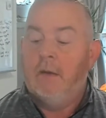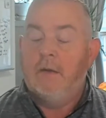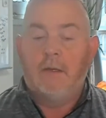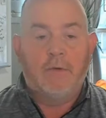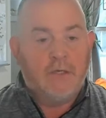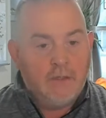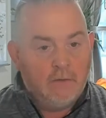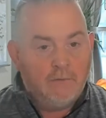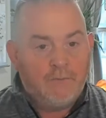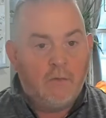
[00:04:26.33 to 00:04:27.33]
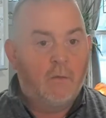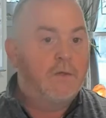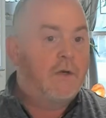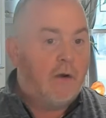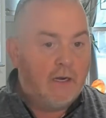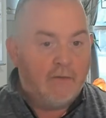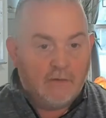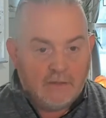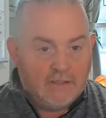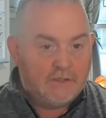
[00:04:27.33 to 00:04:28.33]
Number two, we're starting in the
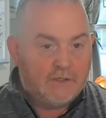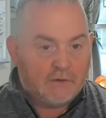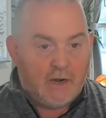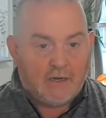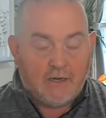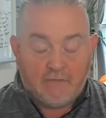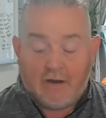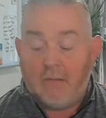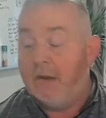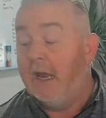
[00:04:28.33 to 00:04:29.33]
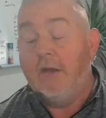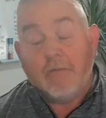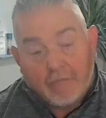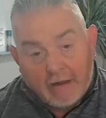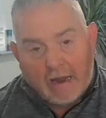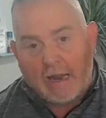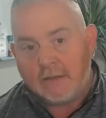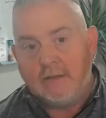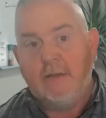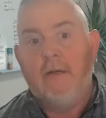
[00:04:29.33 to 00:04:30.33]
least distracting environment. In
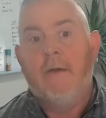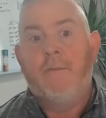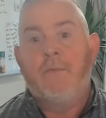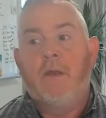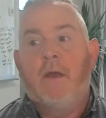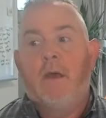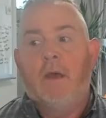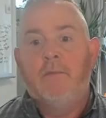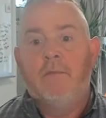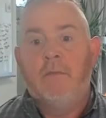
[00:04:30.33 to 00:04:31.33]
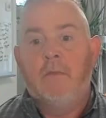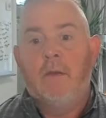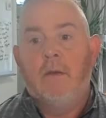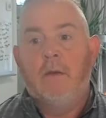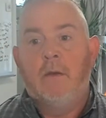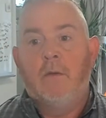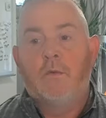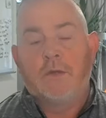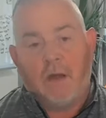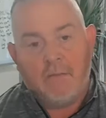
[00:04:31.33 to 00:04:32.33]
fact, we'll
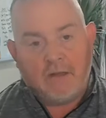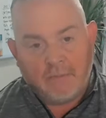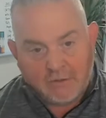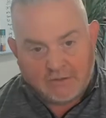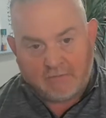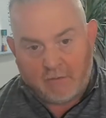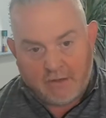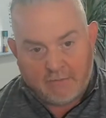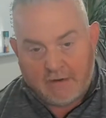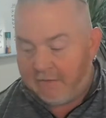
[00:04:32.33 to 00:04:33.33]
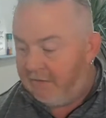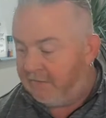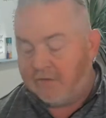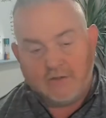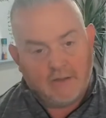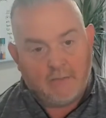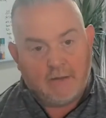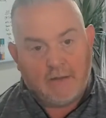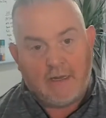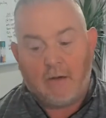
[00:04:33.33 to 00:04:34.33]
talk about the books I've written about this just a little
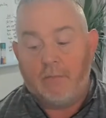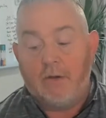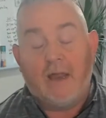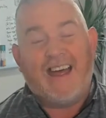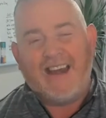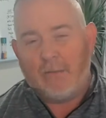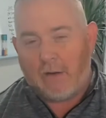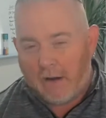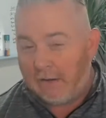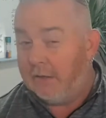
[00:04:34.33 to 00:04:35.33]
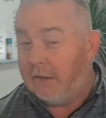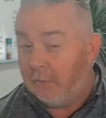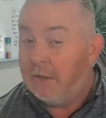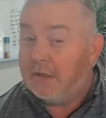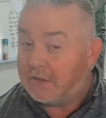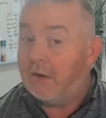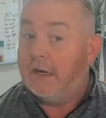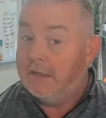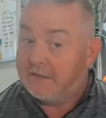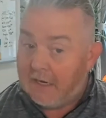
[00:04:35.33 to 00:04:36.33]
bit later, but ironically, you really start
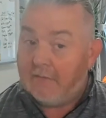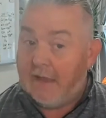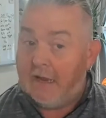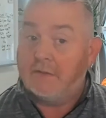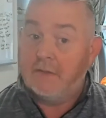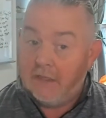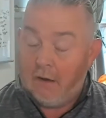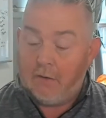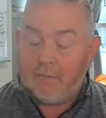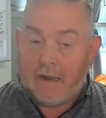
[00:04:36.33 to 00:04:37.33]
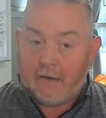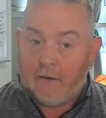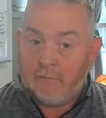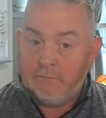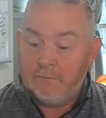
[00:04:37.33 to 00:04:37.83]
inside the house and then go to the backyard.